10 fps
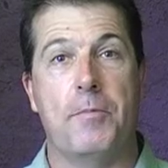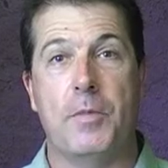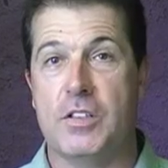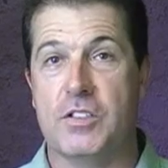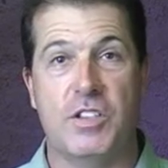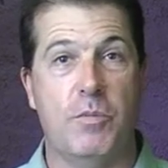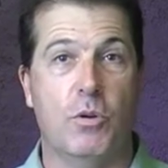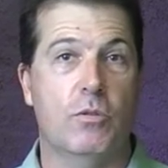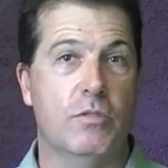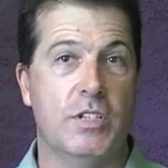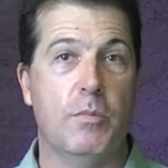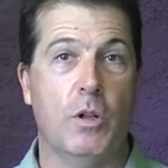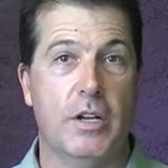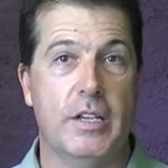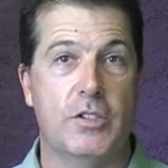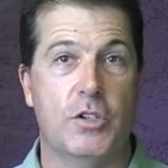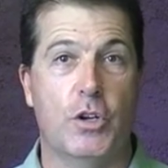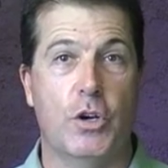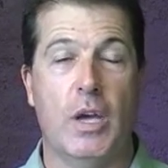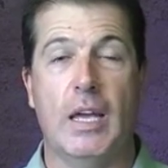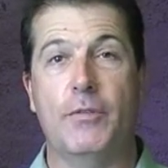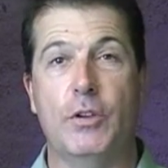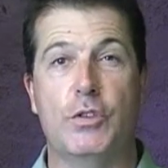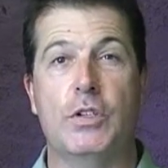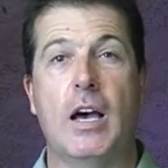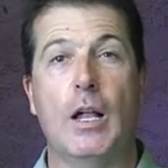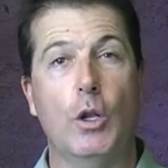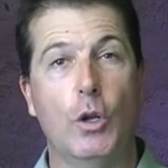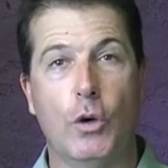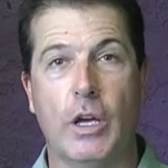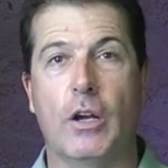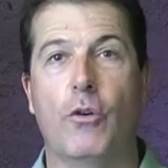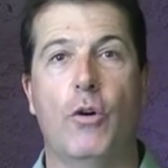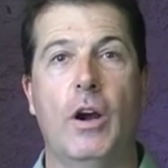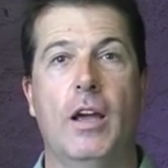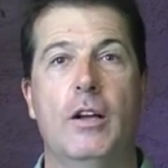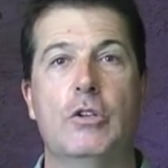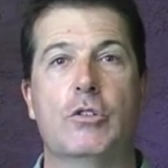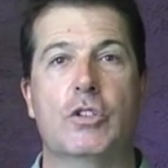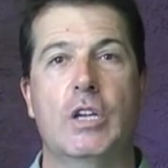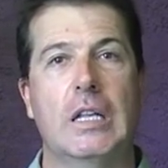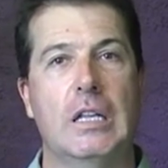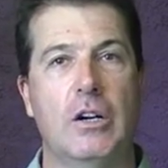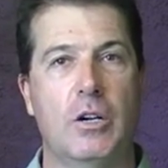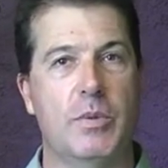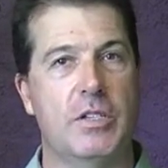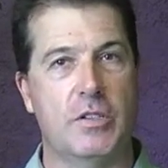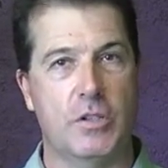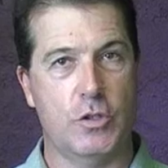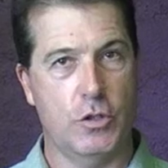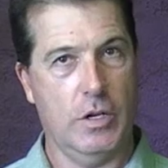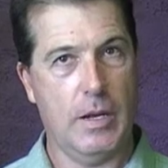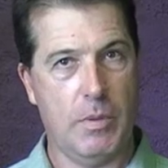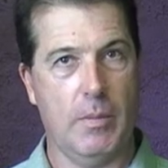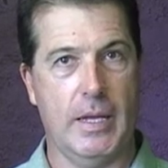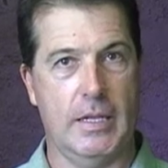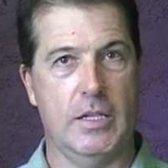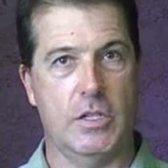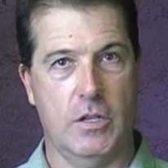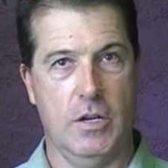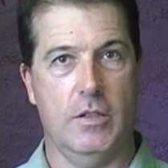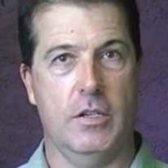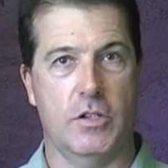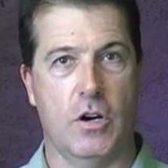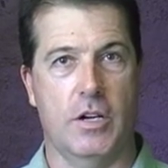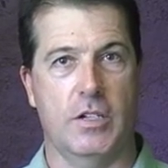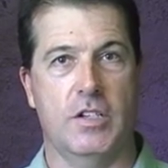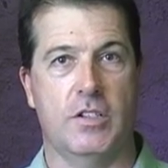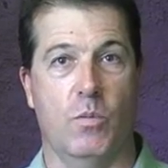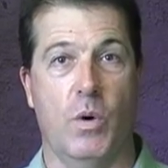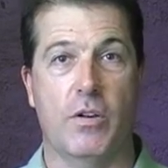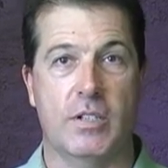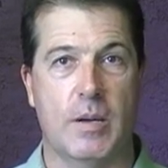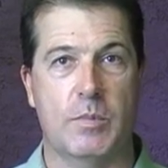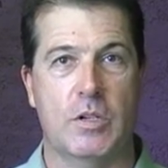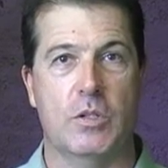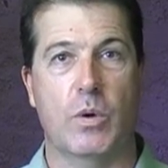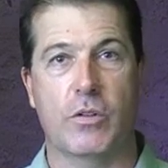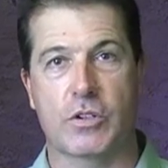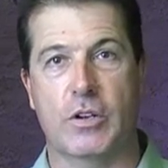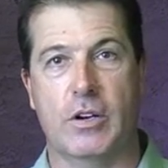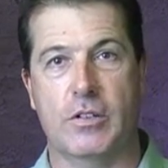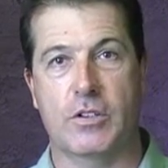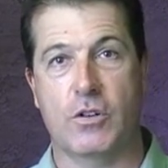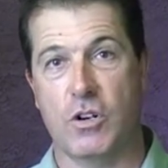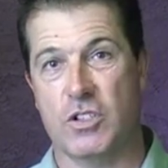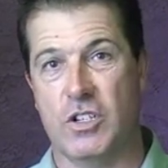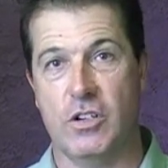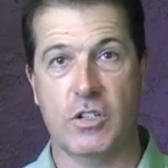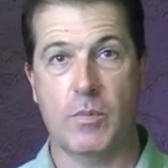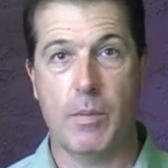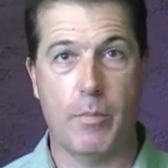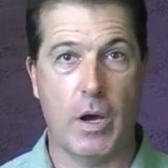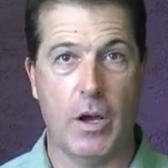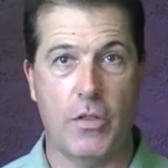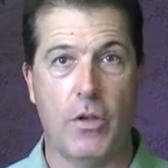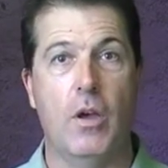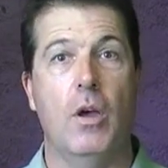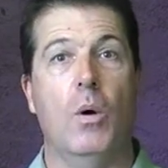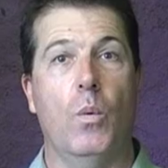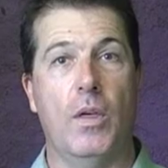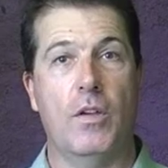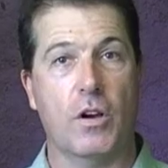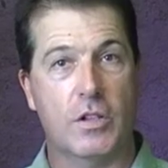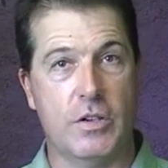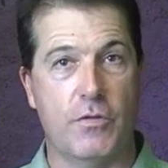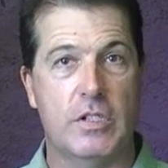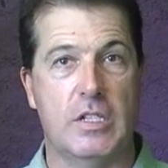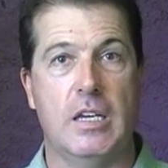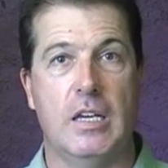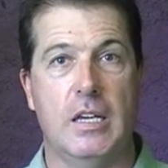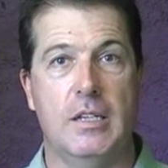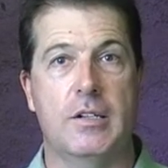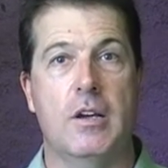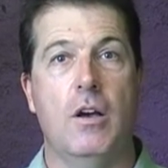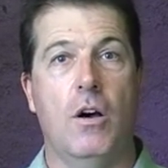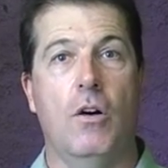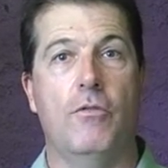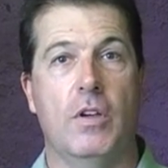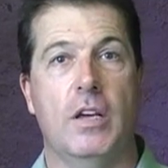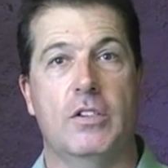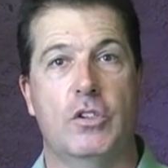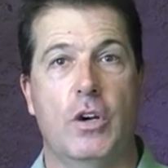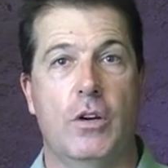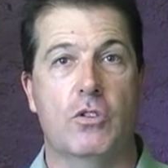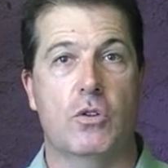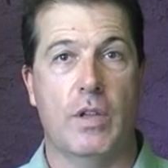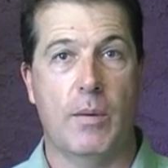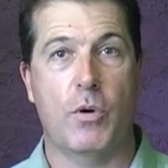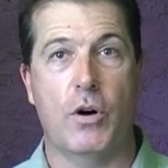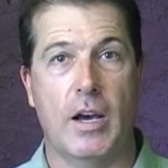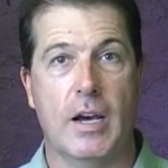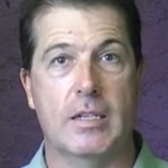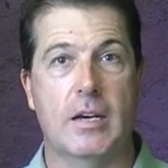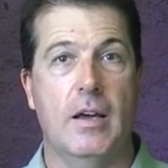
These are simple ideas to do, and if you start looking around, you'll see a lot of businesses implement this kind of system, whether it's upsells, whether it's cross sells, can be both, where they've got different tiers of their service or their product,